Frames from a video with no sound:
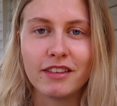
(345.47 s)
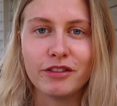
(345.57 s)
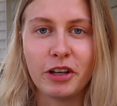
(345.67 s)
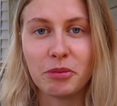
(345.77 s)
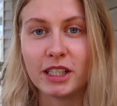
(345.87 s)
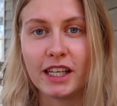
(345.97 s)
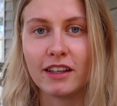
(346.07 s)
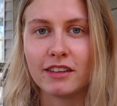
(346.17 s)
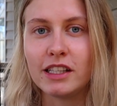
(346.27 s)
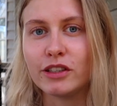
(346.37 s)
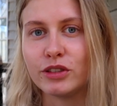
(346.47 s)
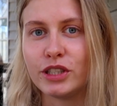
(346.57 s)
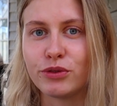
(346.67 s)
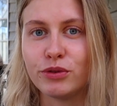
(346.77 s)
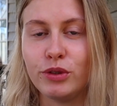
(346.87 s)
the family can't legally
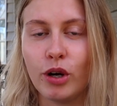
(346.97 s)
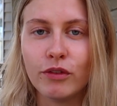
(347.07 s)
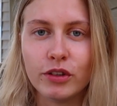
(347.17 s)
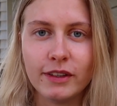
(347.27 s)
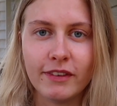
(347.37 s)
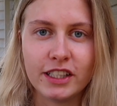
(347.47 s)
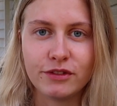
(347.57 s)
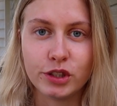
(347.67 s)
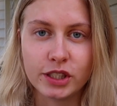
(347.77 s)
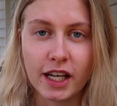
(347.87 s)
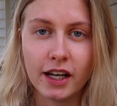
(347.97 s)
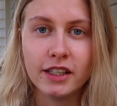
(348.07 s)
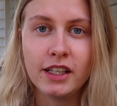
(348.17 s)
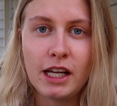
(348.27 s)
screw you over and vice versa,